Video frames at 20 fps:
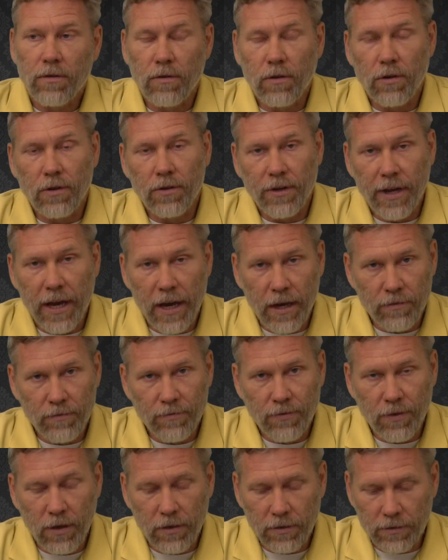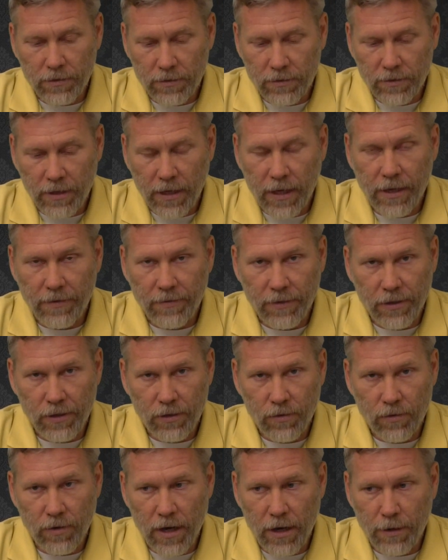are downfalls to having a
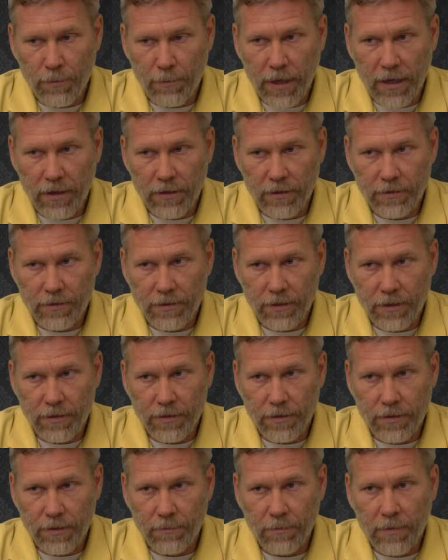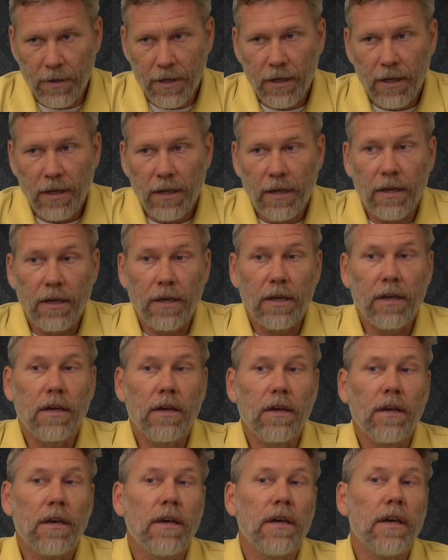ground mounted system.
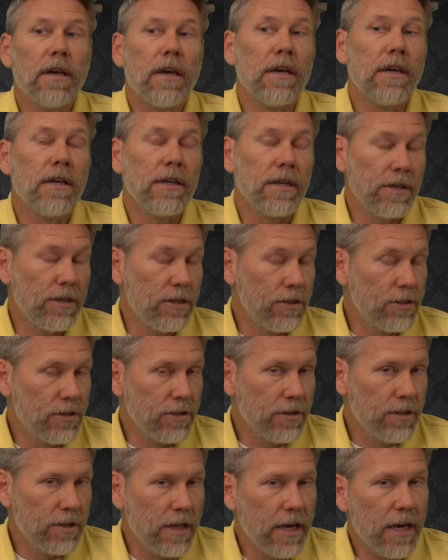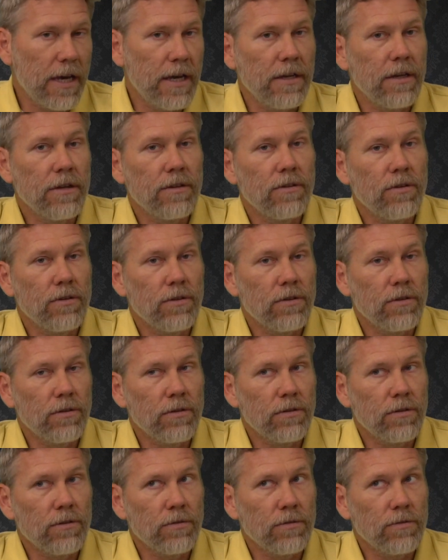In addition to that,
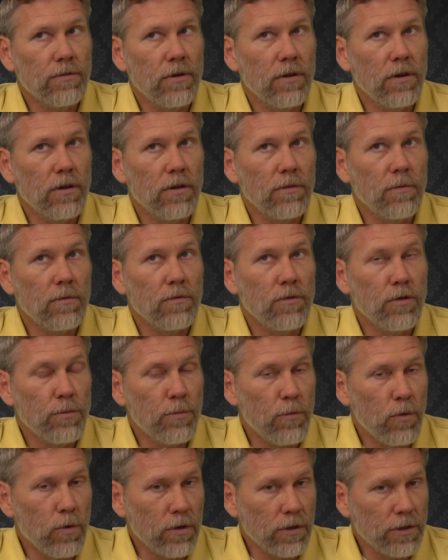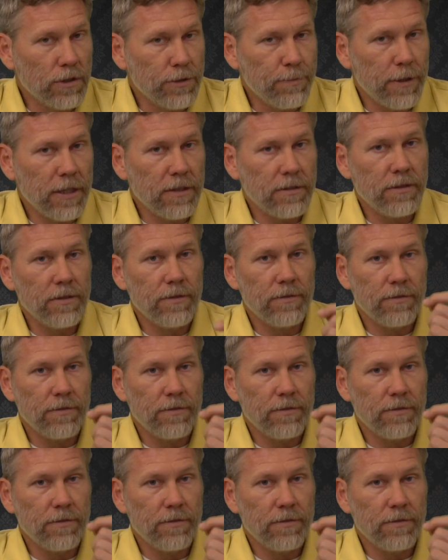they're more expensive.